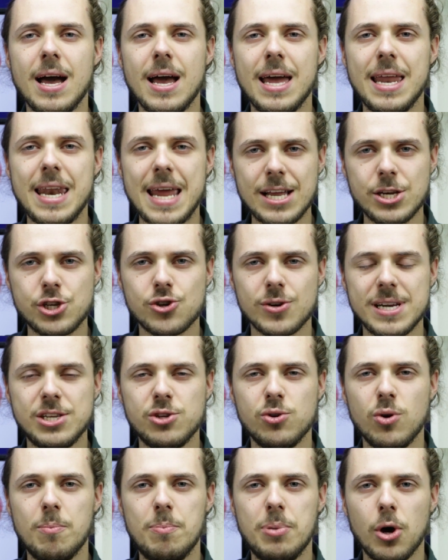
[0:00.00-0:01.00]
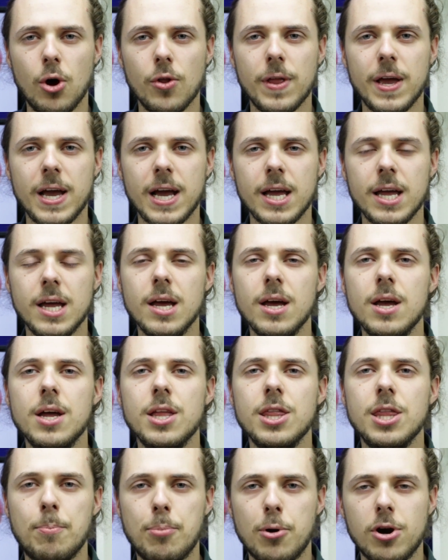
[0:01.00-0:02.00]
an entry to a building,
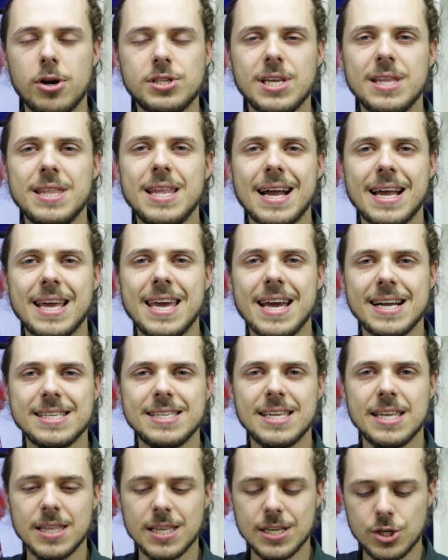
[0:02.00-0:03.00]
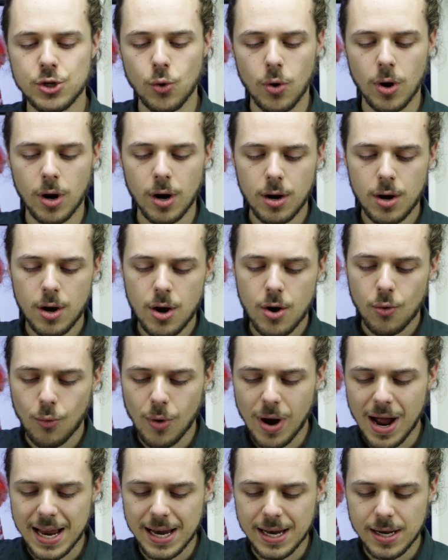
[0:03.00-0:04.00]
the person that kicks in the door,
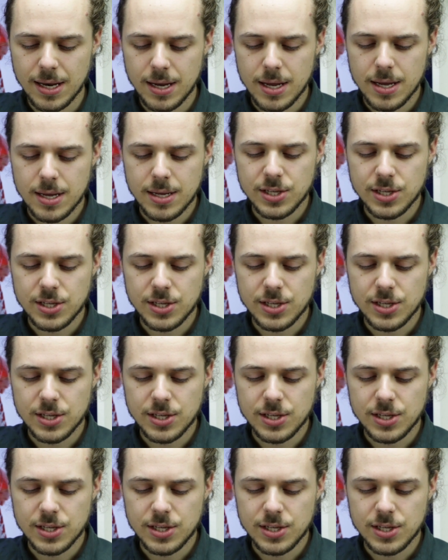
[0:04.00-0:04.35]
right?